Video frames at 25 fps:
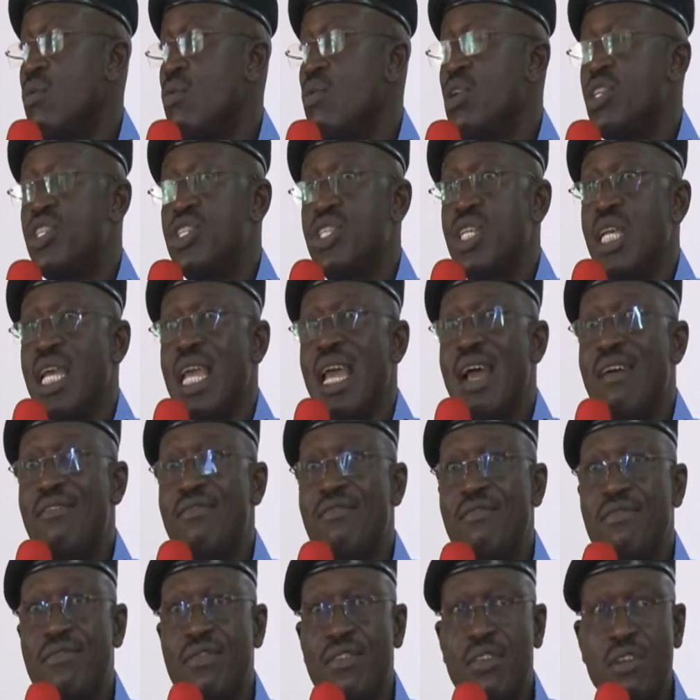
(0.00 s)
which
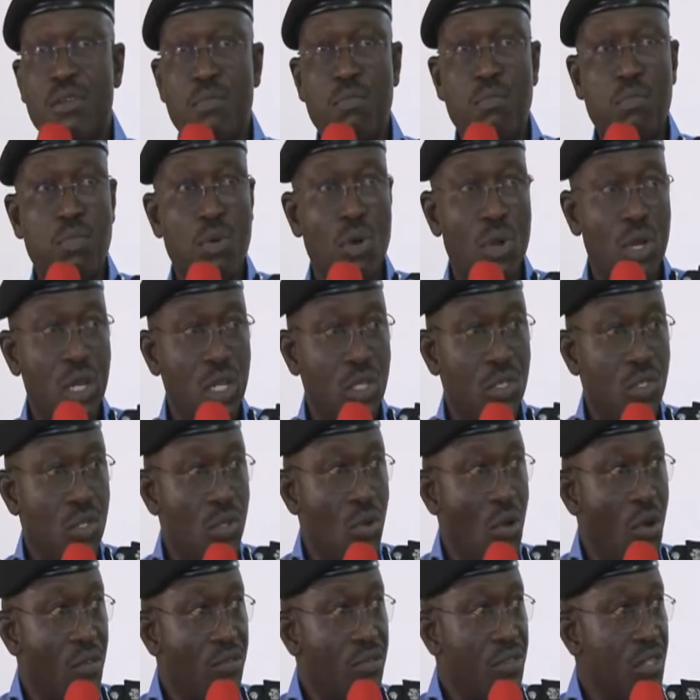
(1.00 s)
every
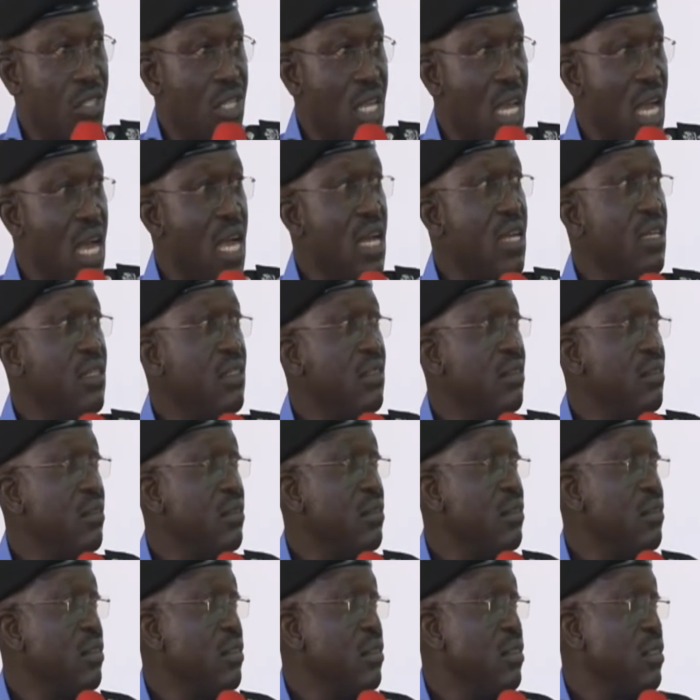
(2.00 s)
police officer
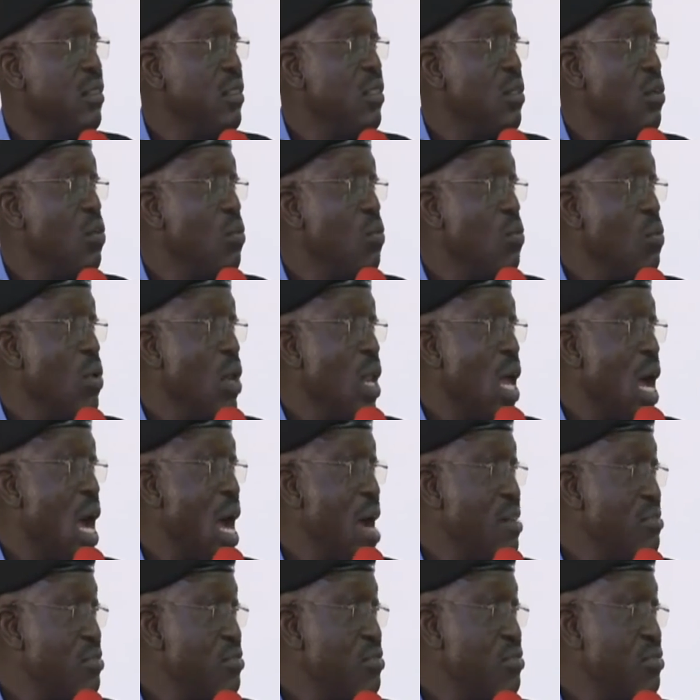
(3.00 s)
will
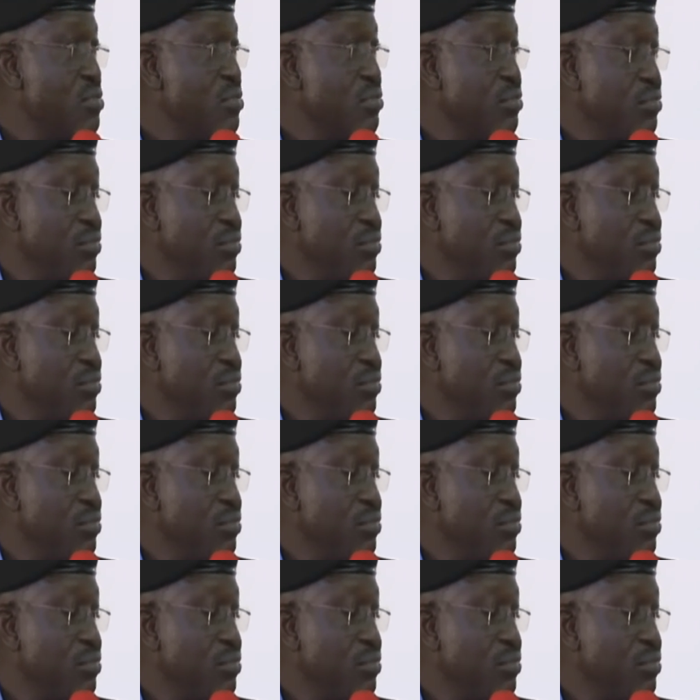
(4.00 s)
have.